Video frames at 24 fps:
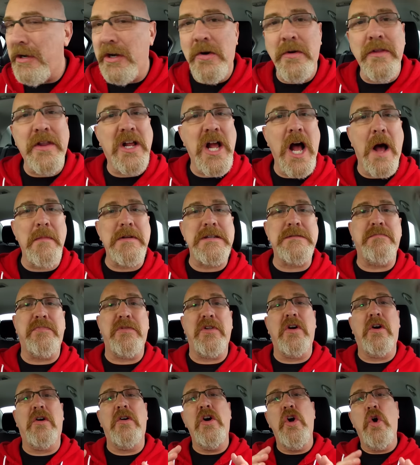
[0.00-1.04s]
me know in the comments
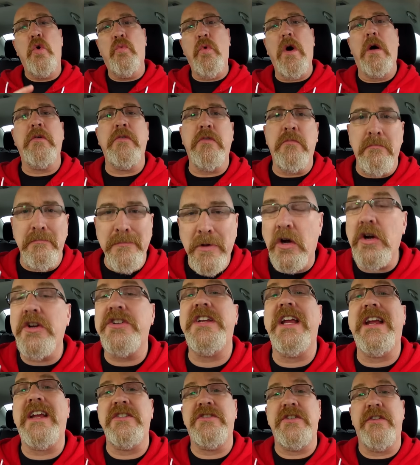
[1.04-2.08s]
below what
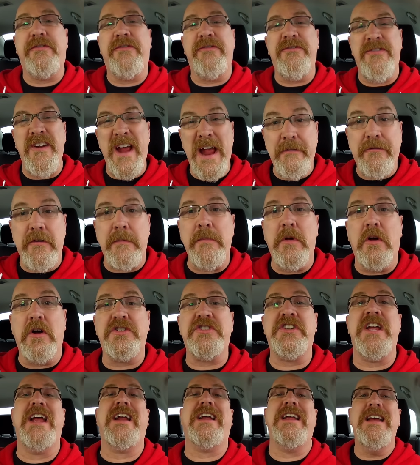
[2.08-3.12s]
milkshake is your favorite
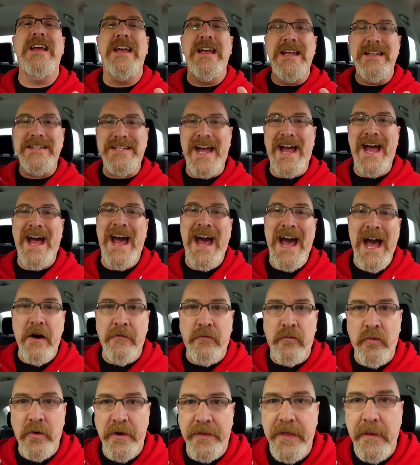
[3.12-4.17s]
milkshake to
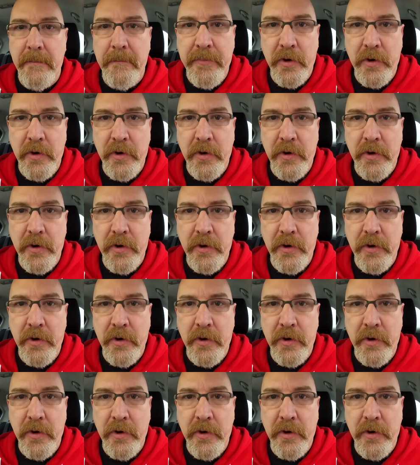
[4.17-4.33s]
have with a